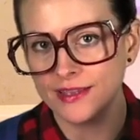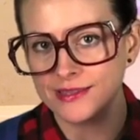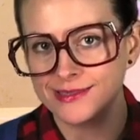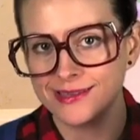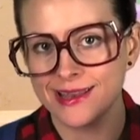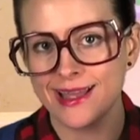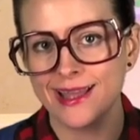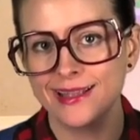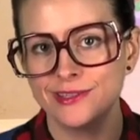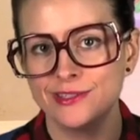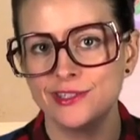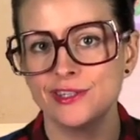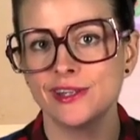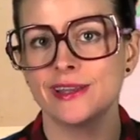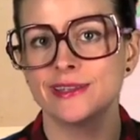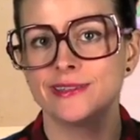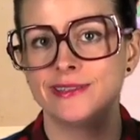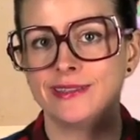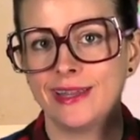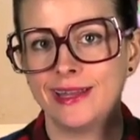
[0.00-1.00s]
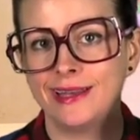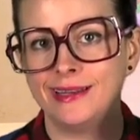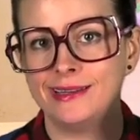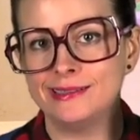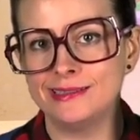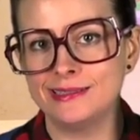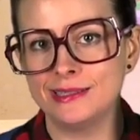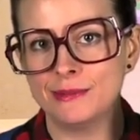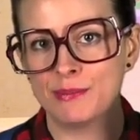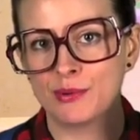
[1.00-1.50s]
is not just any
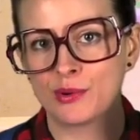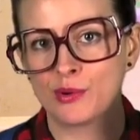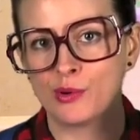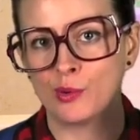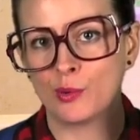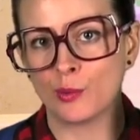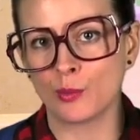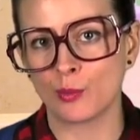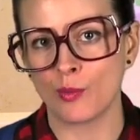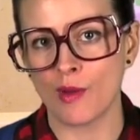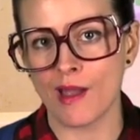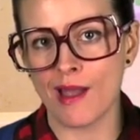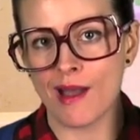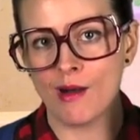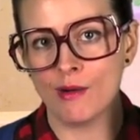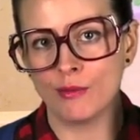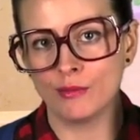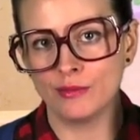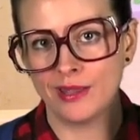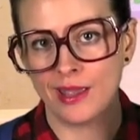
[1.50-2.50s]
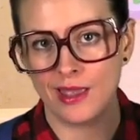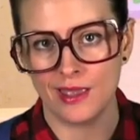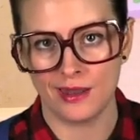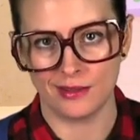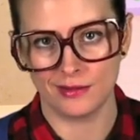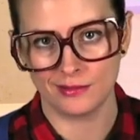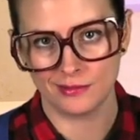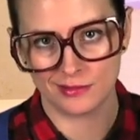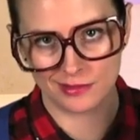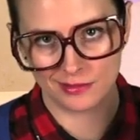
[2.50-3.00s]
typical
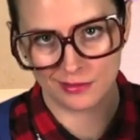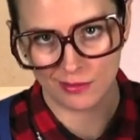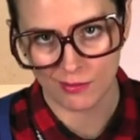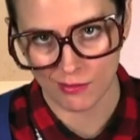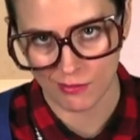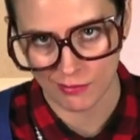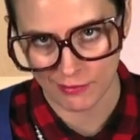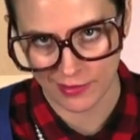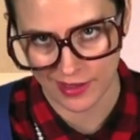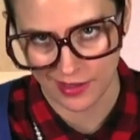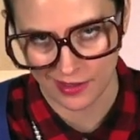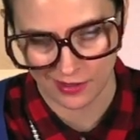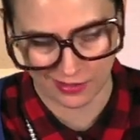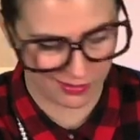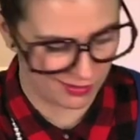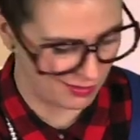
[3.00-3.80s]
round-headed snowman,